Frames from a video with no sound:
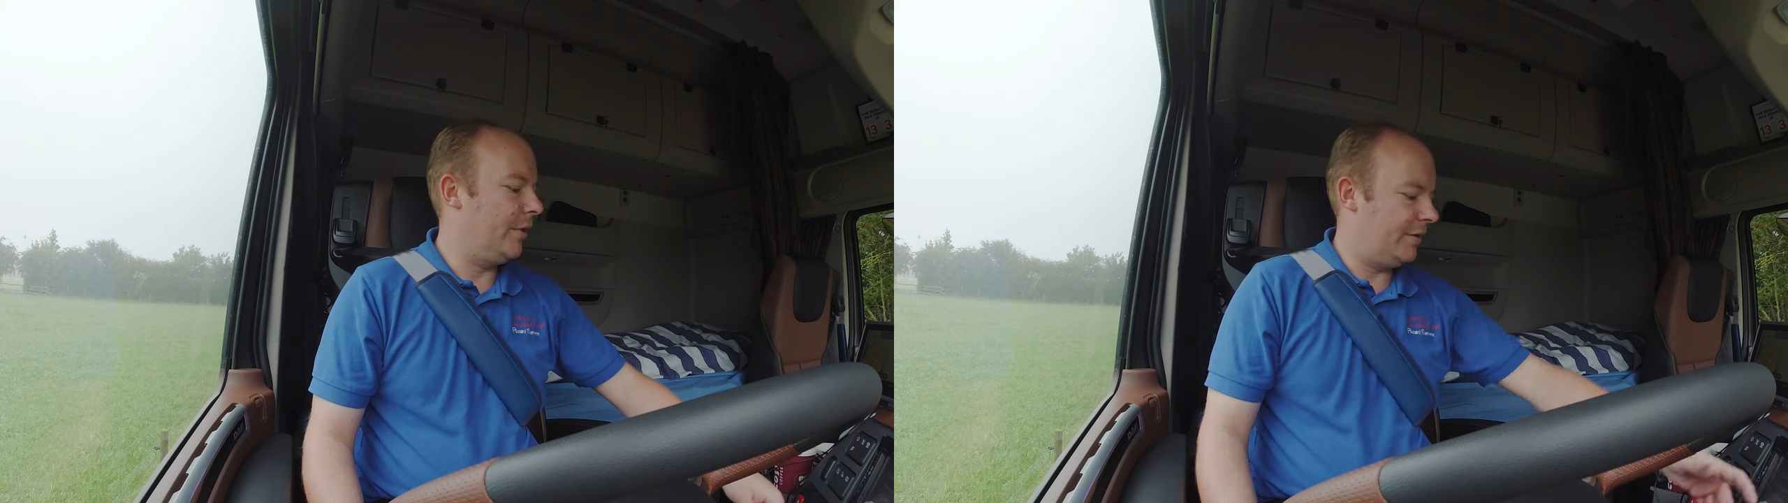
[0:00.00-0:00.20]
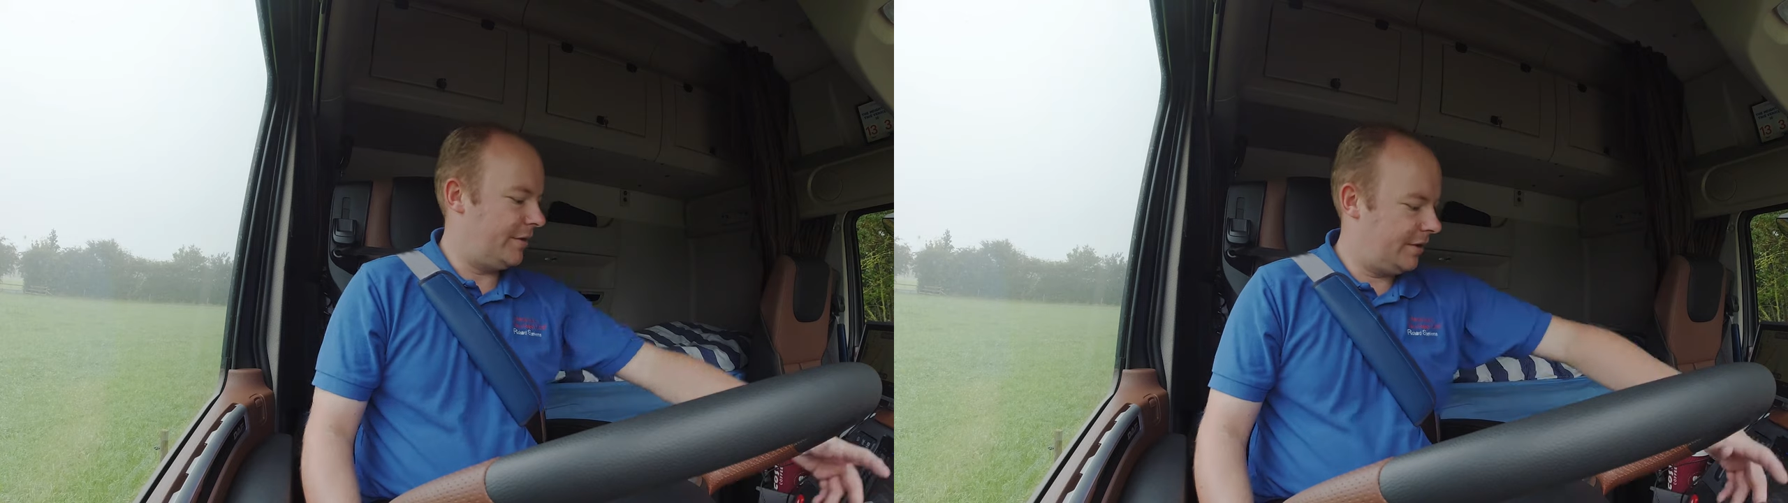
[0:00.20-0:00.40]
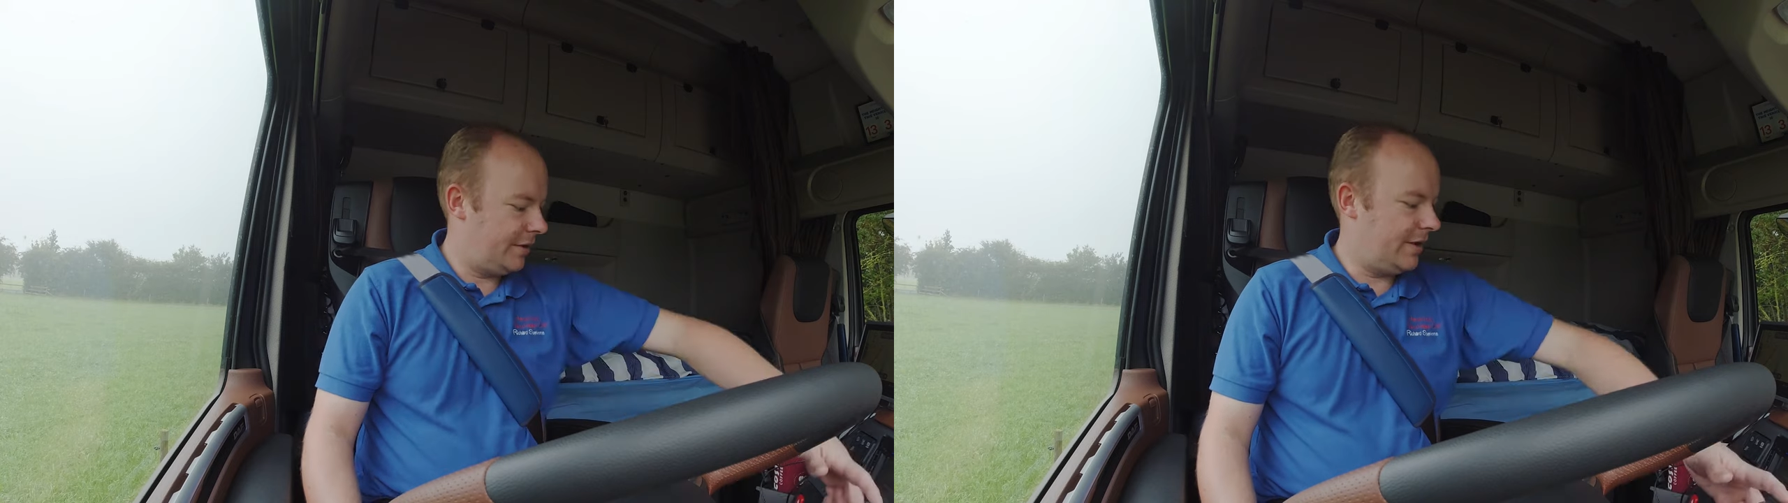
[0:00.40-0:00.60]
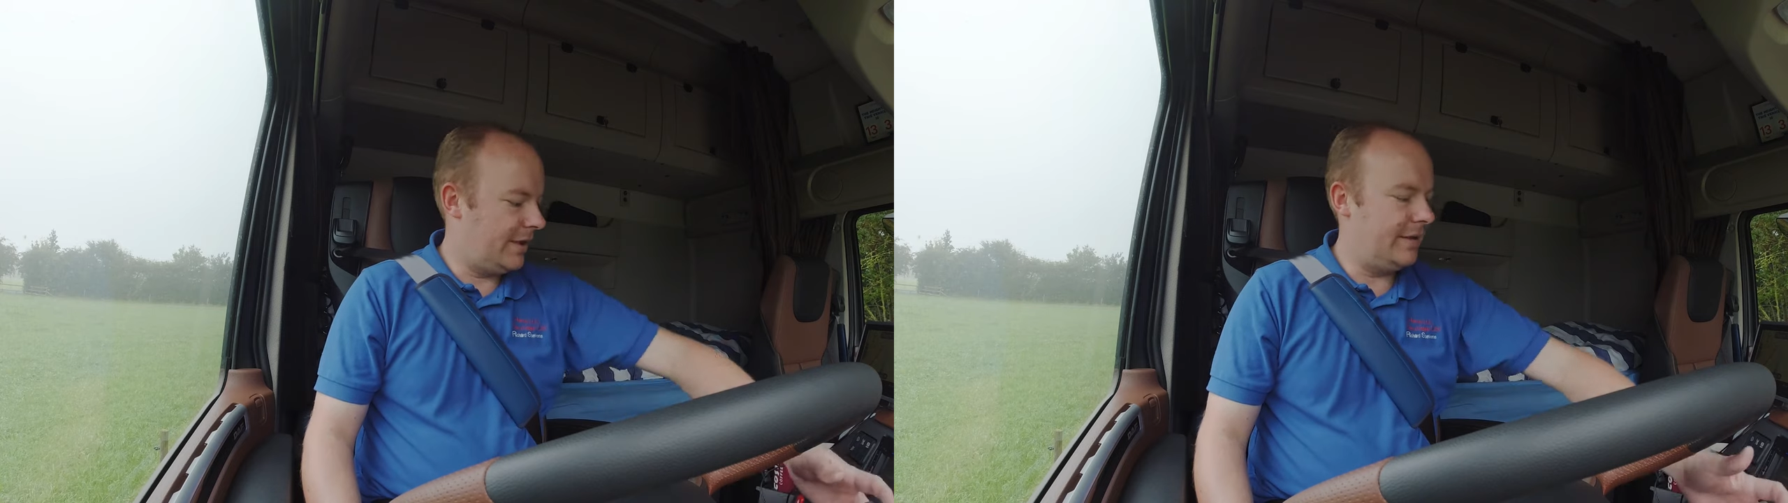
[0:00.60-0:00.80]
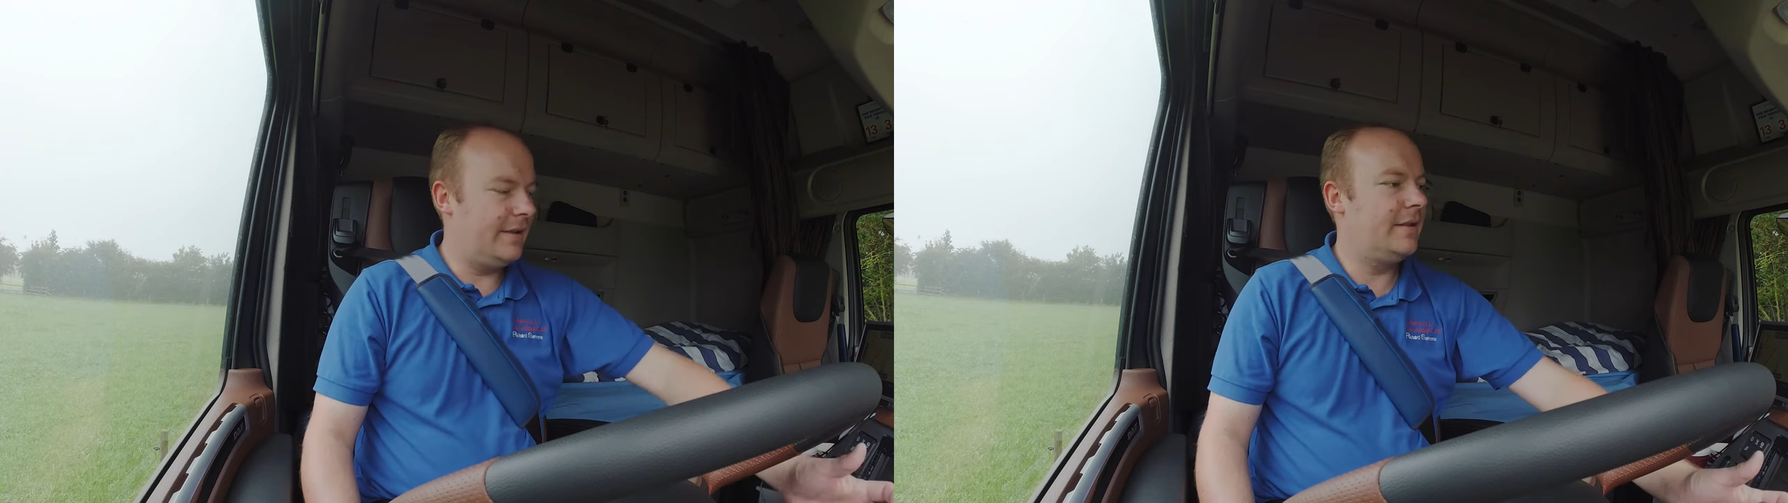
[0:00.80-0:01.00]
Bosh
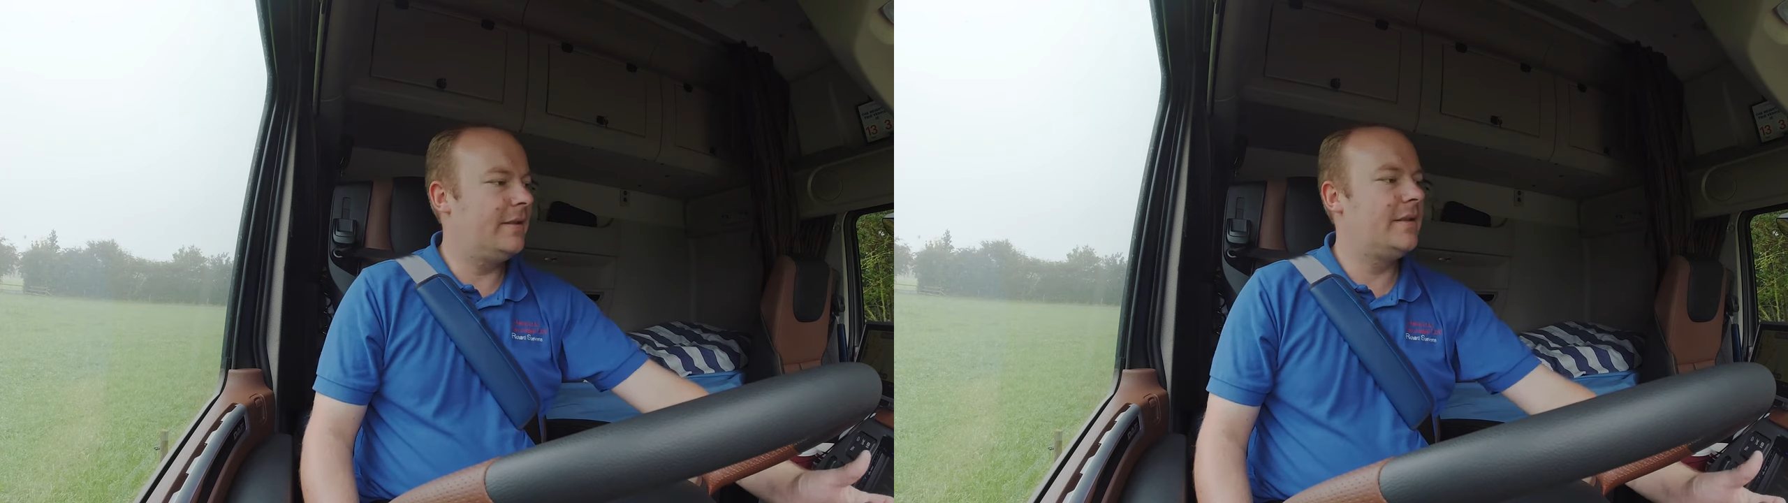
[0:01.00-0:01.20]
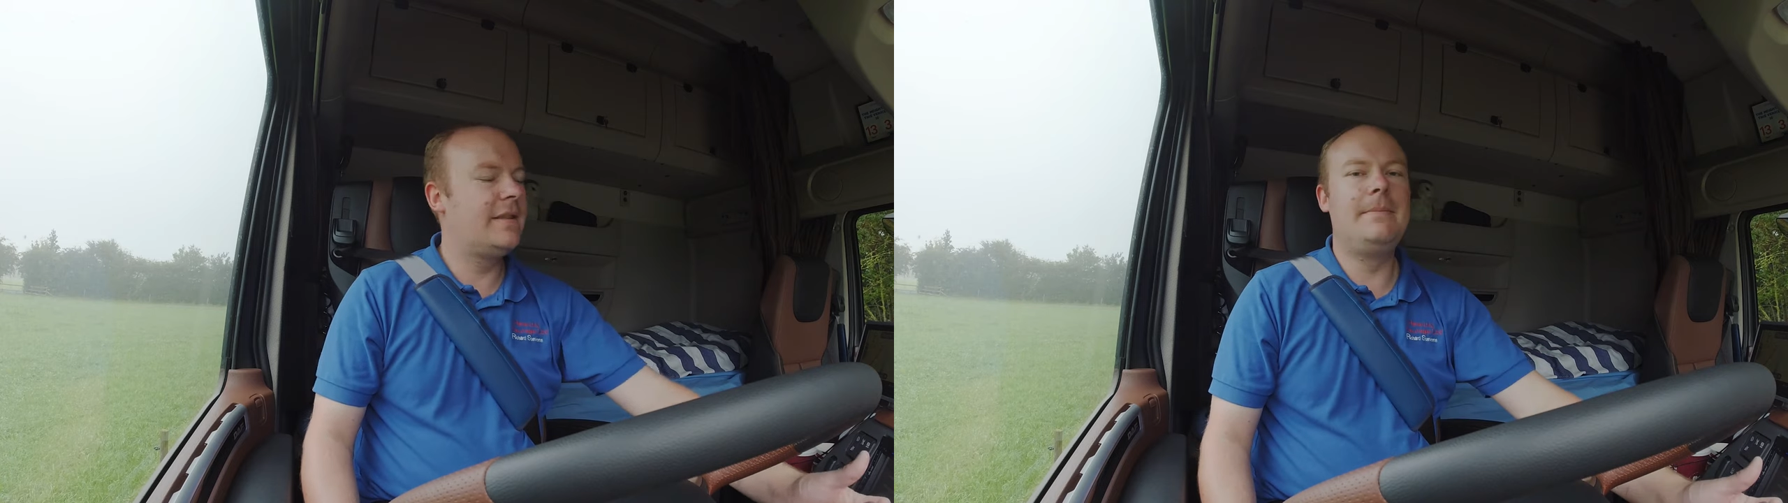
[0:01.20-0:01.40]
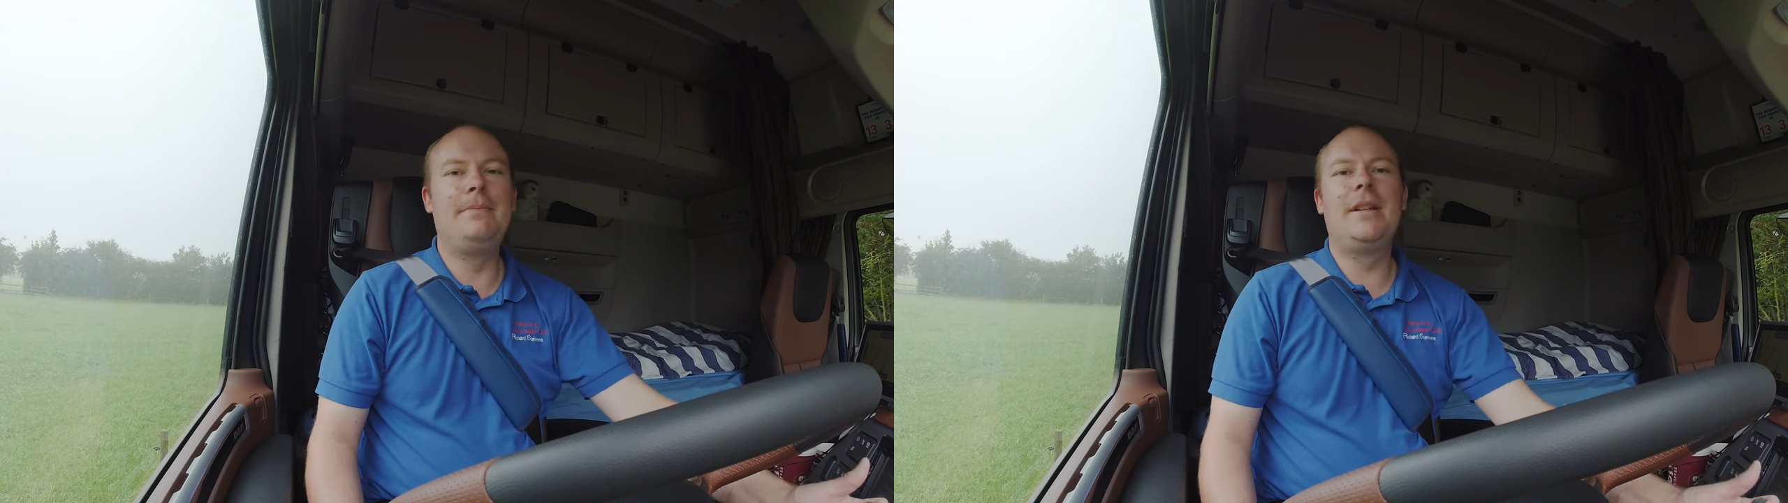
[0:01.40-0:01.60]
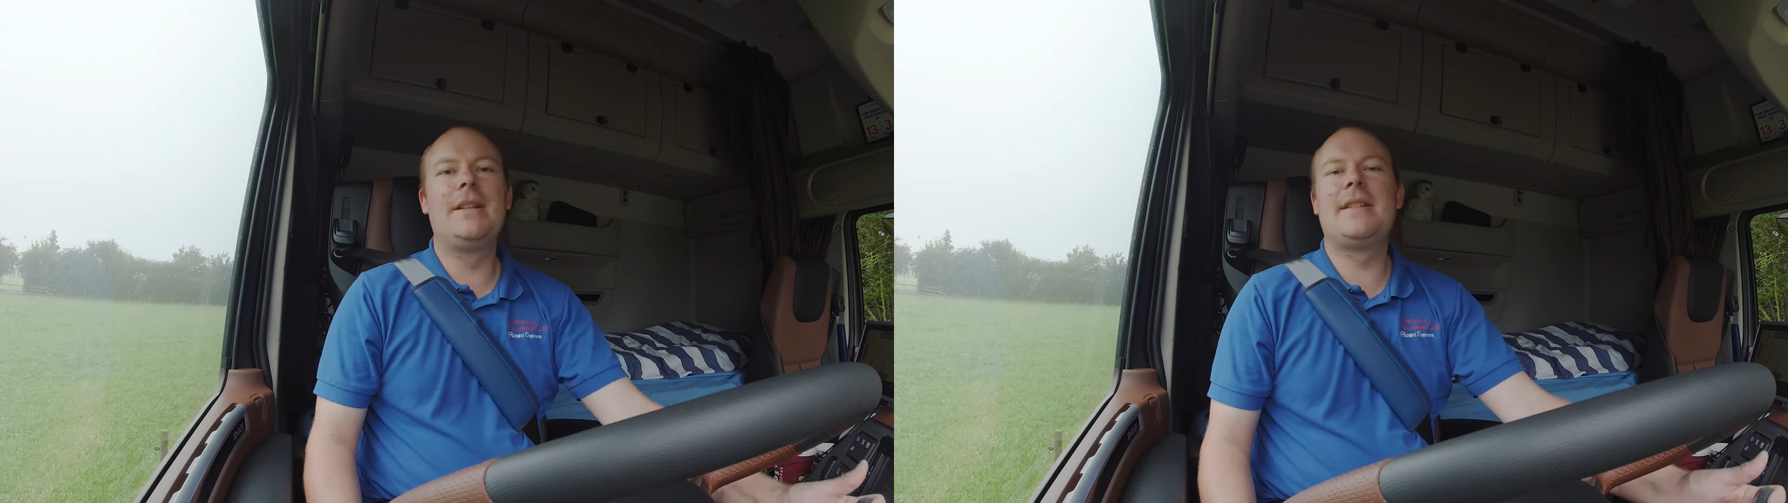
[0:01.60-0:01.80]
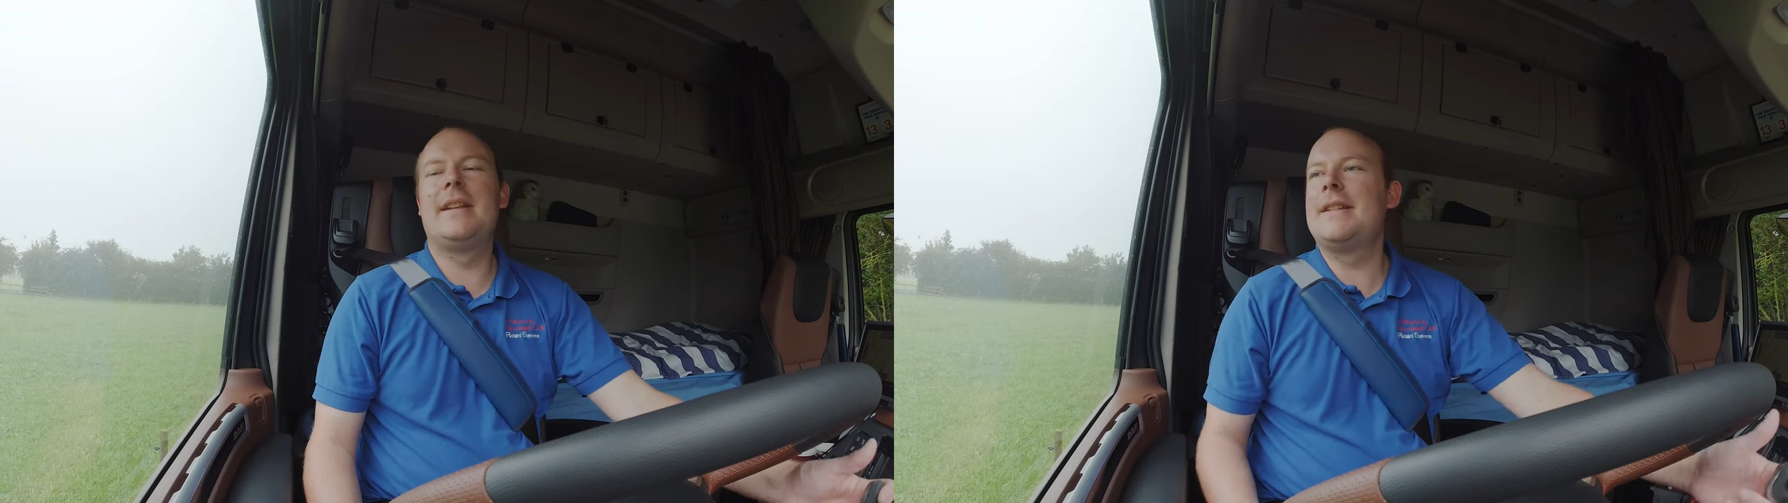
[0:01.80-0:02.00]
done.
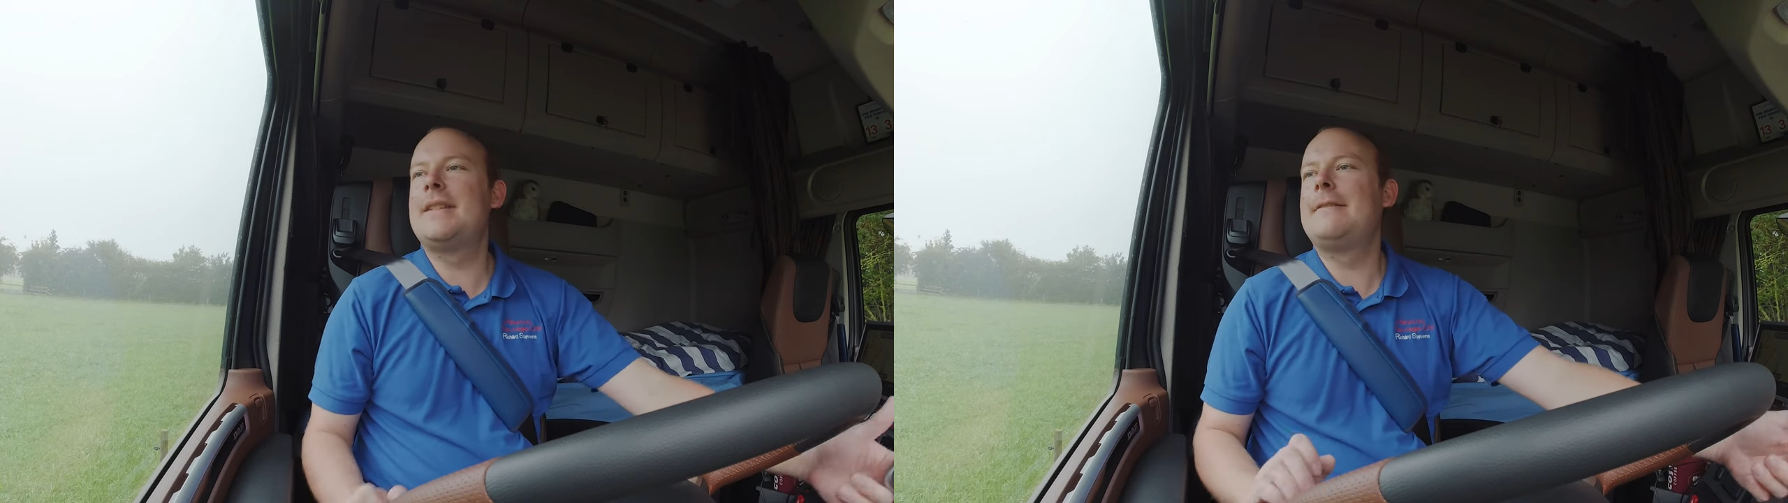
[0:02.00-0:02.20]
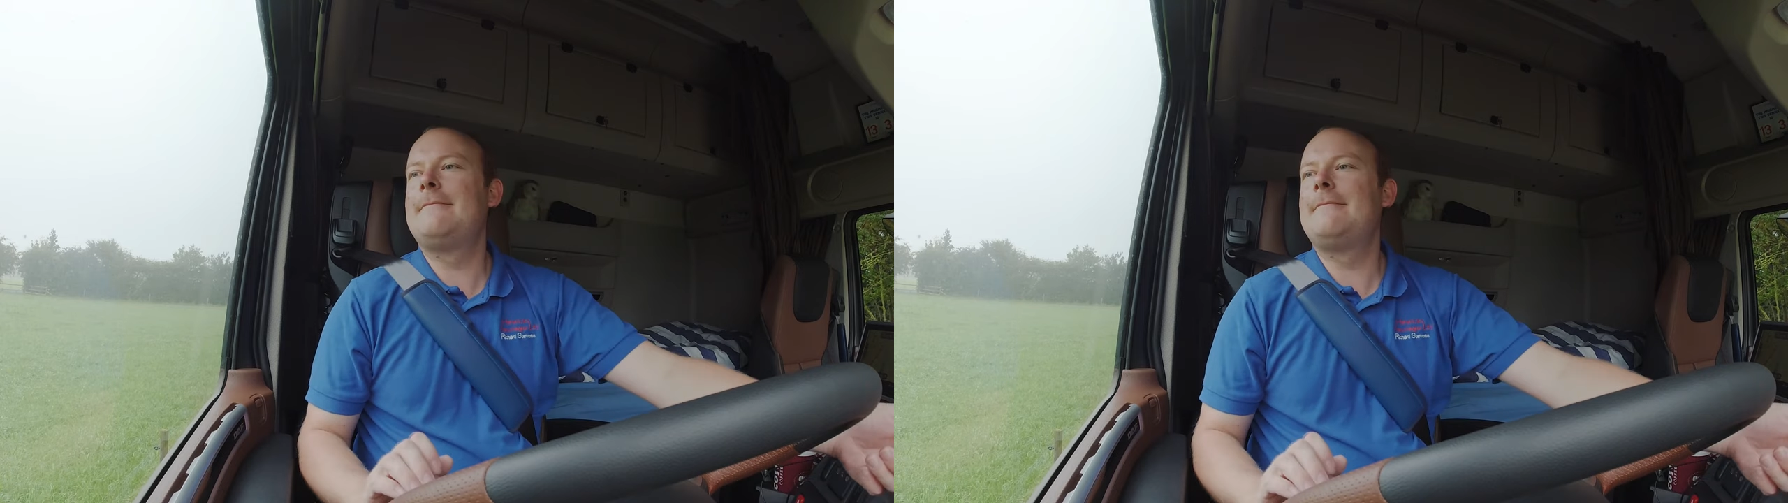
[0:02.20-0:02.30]
Simple as that.